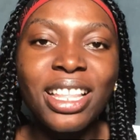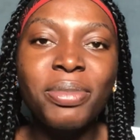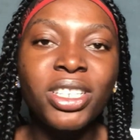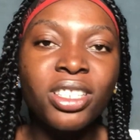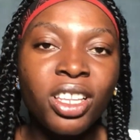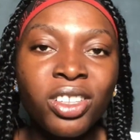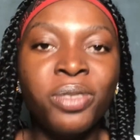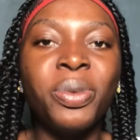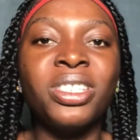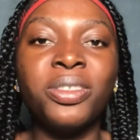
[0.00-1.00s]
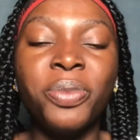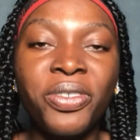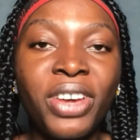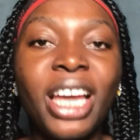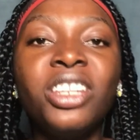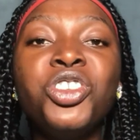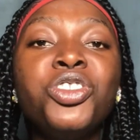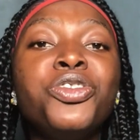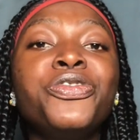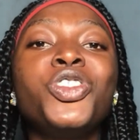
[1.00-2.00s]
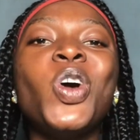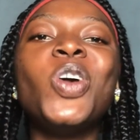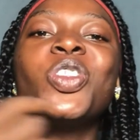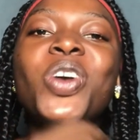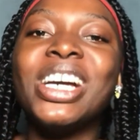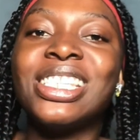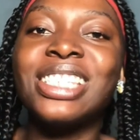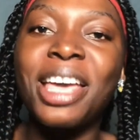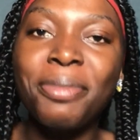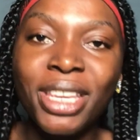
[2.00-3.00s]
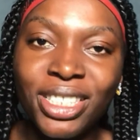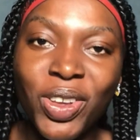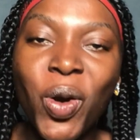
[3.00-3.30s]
Let me just click on the person profile. I know you've done your assignment